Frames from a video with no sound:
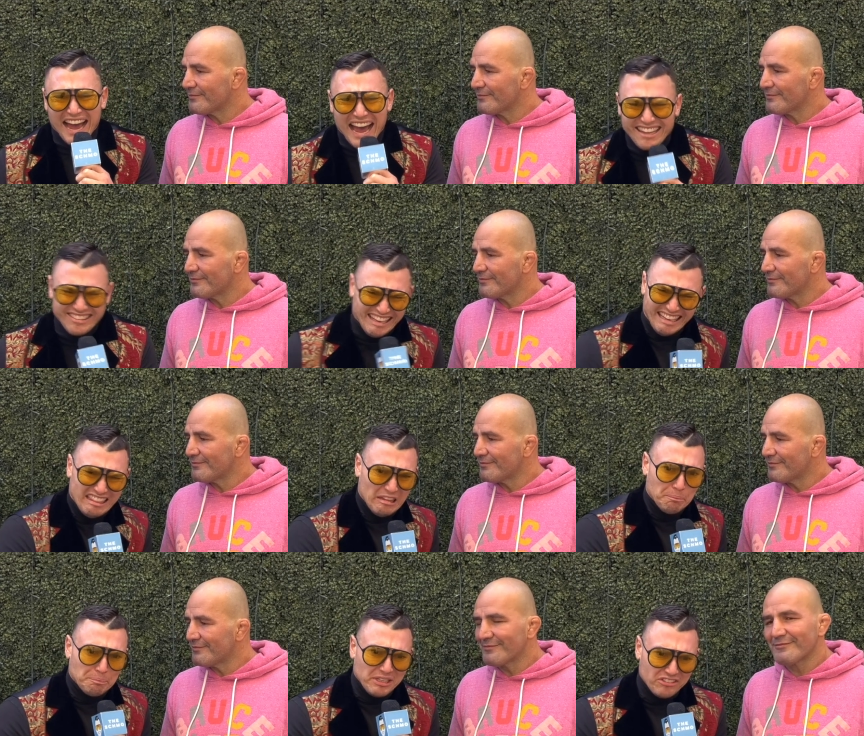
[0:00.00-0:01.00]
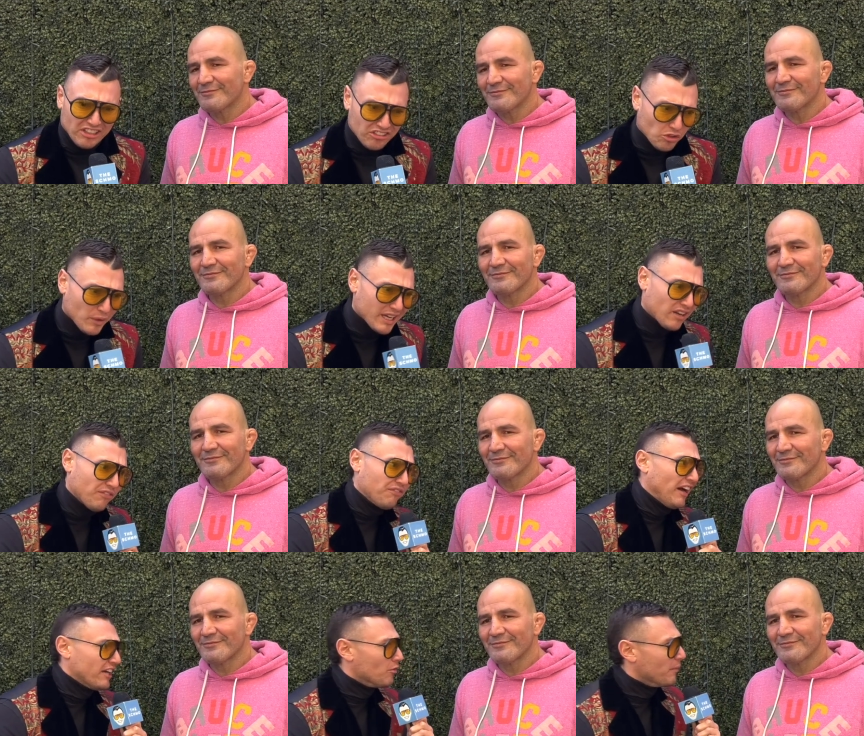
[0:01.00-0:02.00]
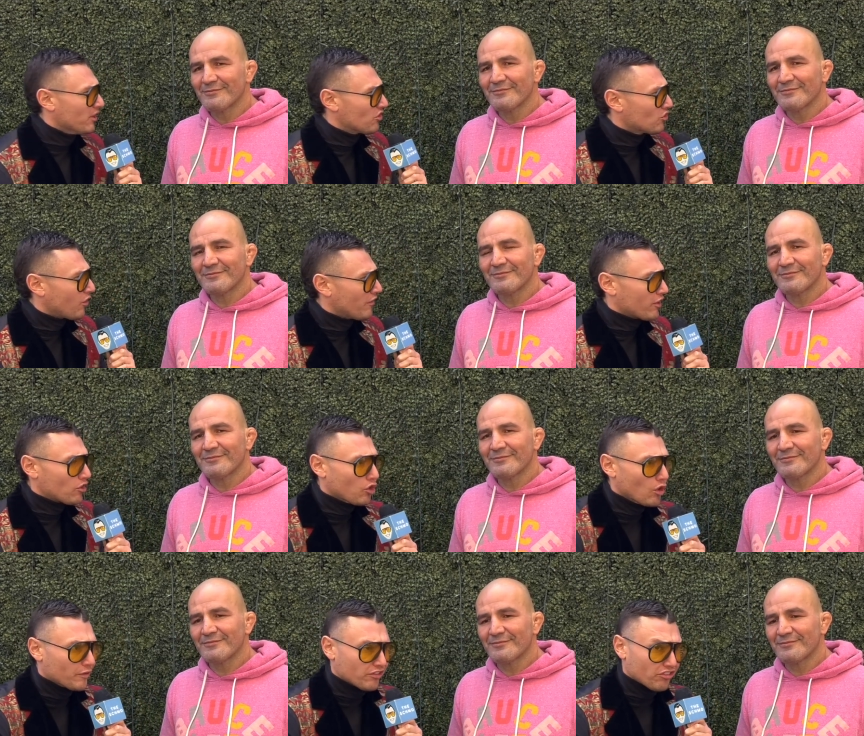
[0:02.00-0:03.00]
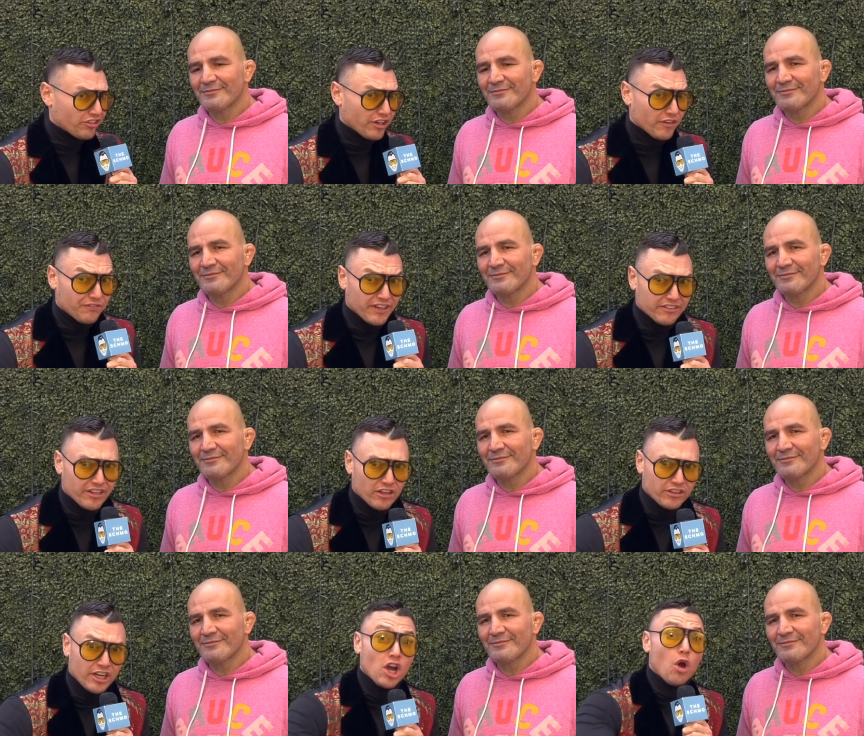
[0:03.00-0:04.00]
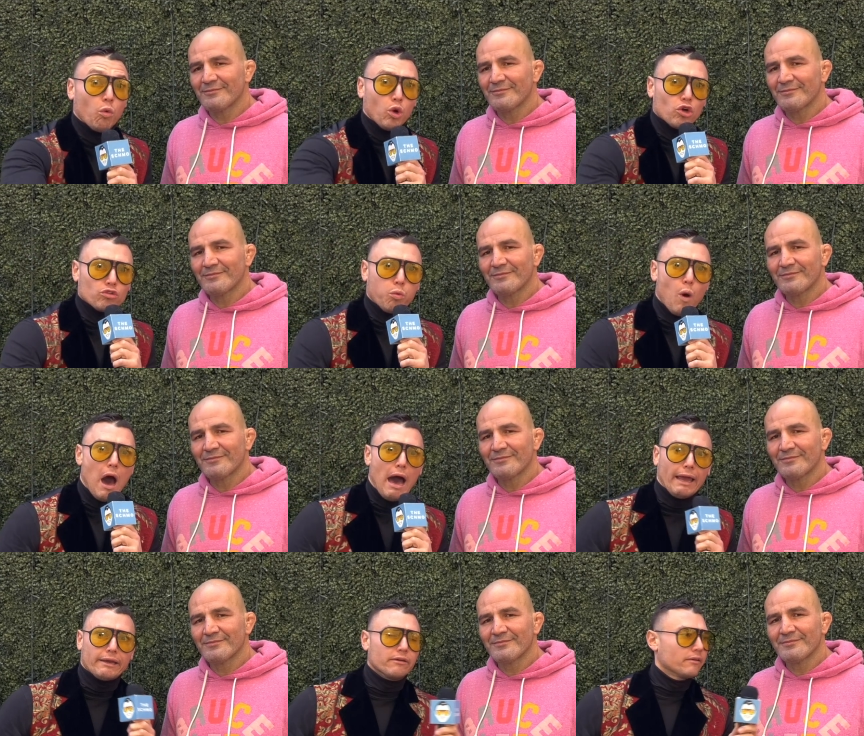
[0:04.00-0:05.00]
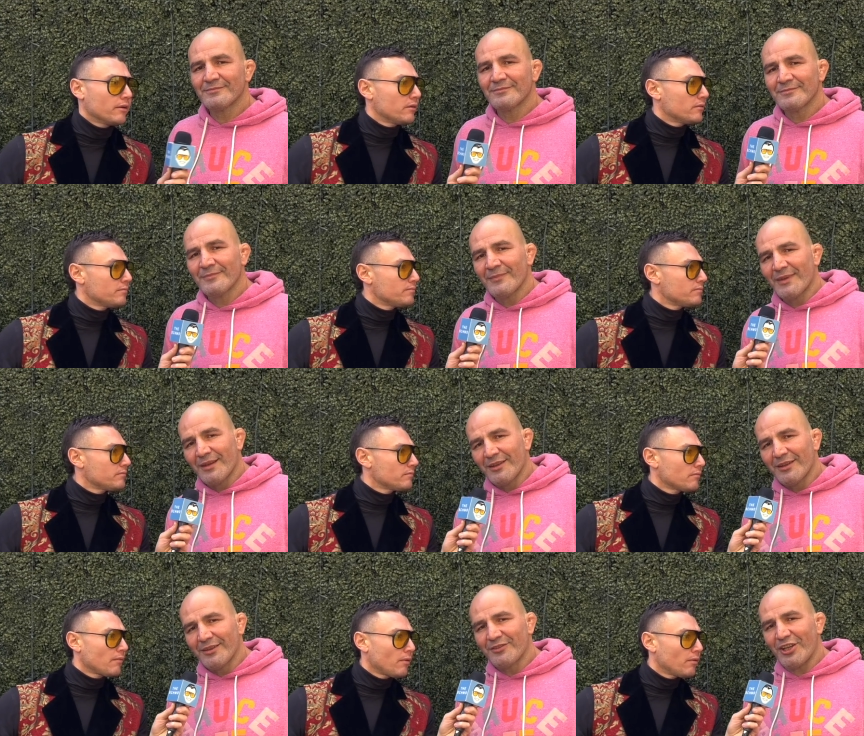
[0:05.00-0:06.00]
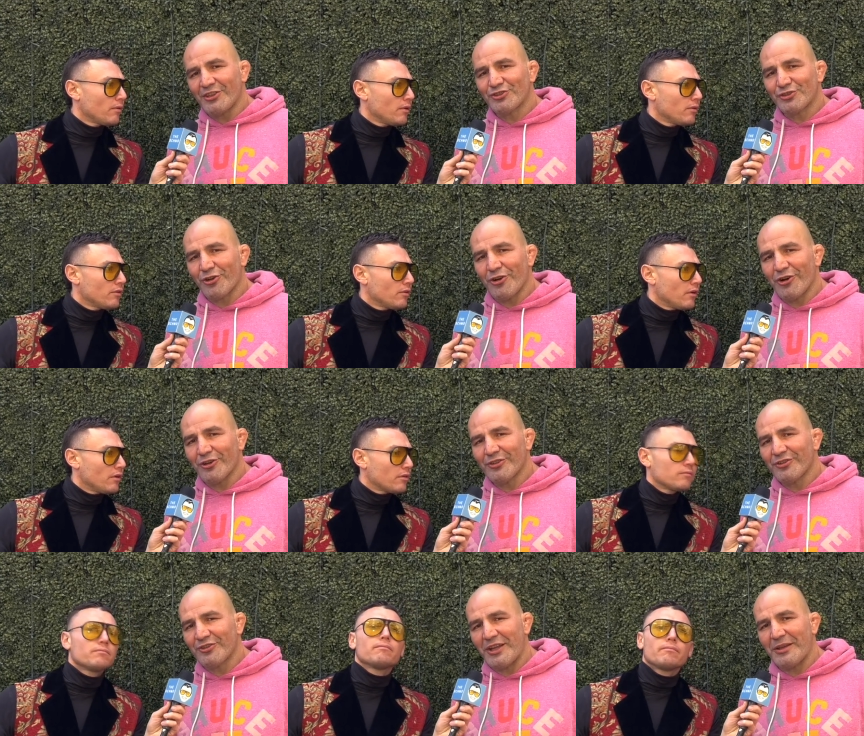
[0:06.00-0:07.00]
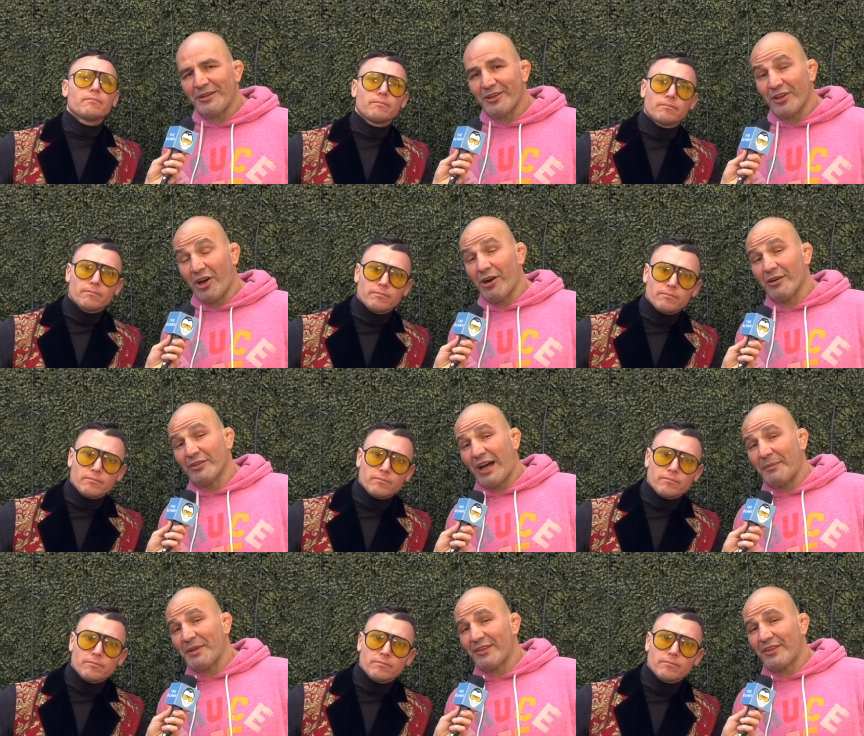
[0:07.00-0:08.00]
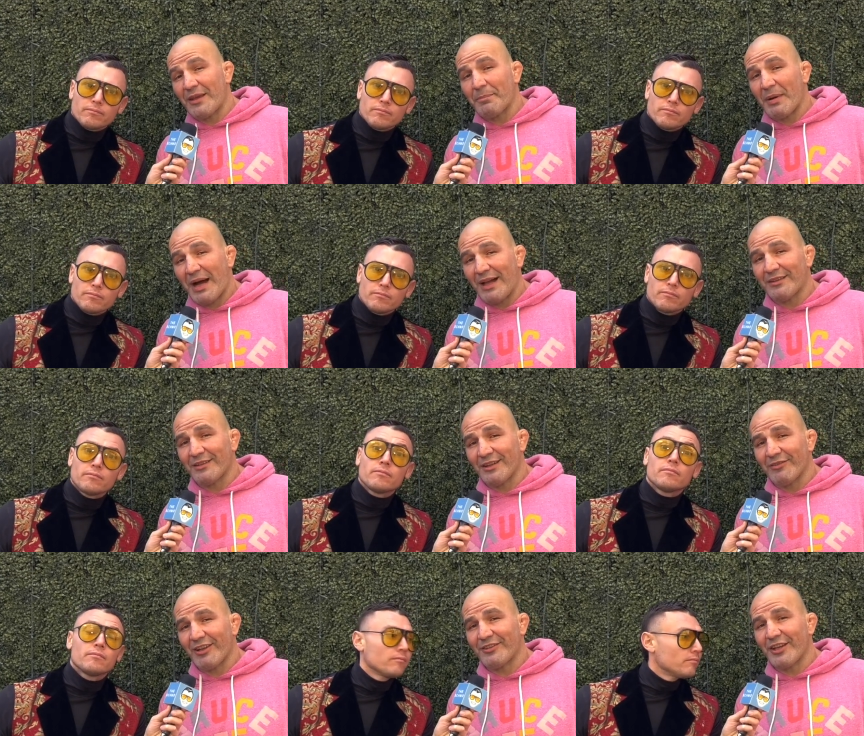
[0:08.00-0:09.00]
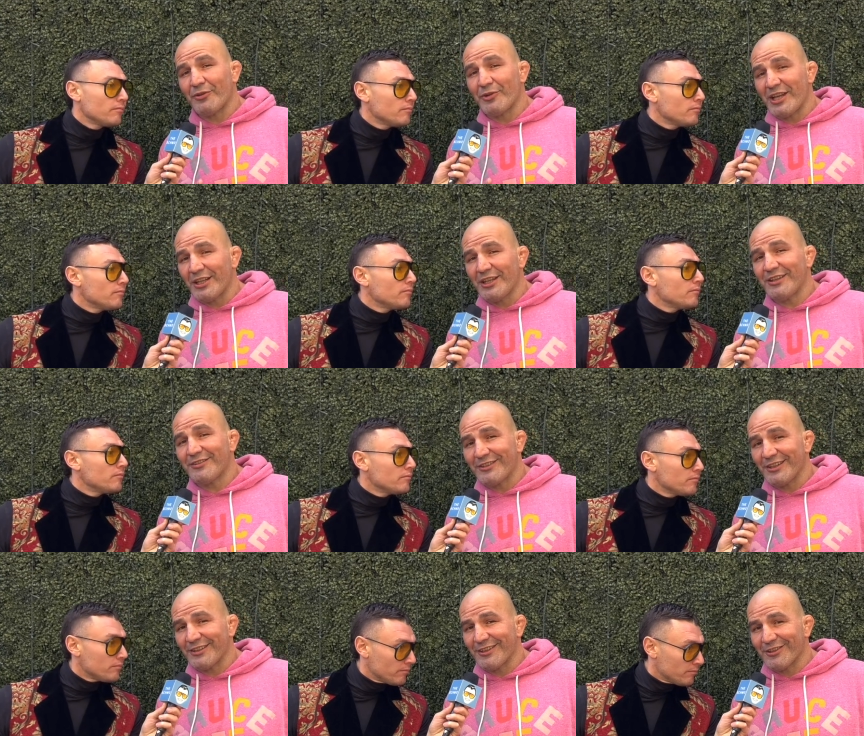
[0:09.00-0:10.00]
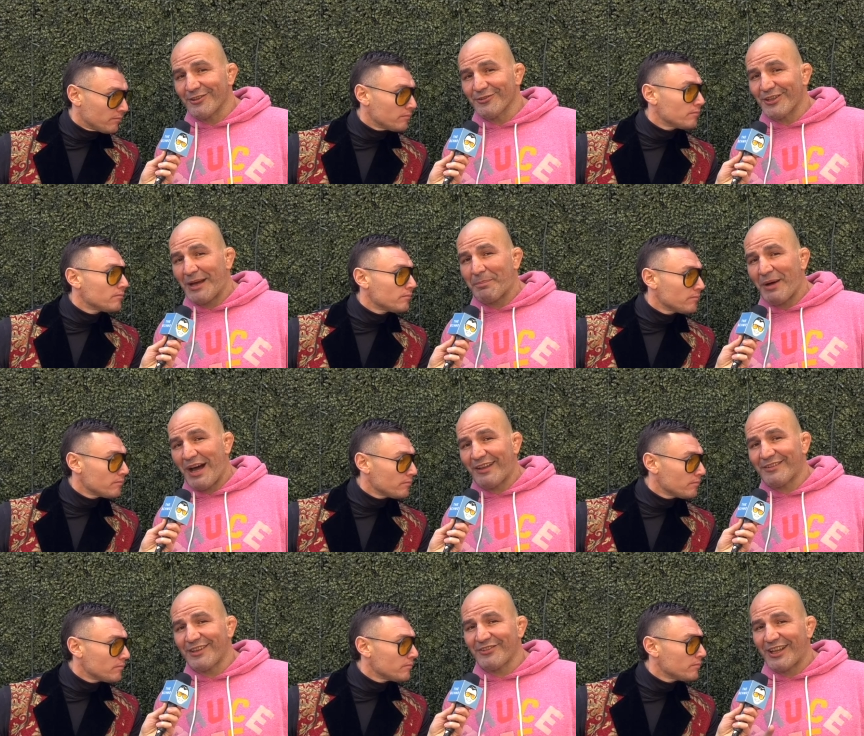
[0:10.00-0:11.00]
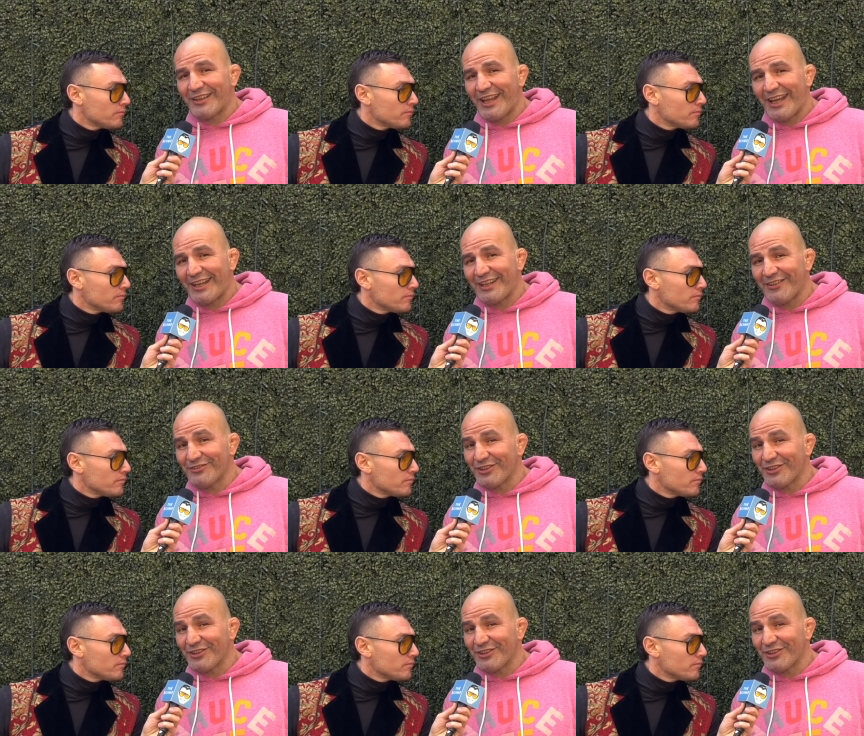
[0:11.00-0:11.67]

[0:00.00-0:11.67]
Speaker 1: guys in the business. Can we get a final message for all the Glover Teixeira fans out there worldwide?
Speaker 2: Stay strong, stay... Oh, I'm not saying positive. I say realistic, you know. Not positive, not negative.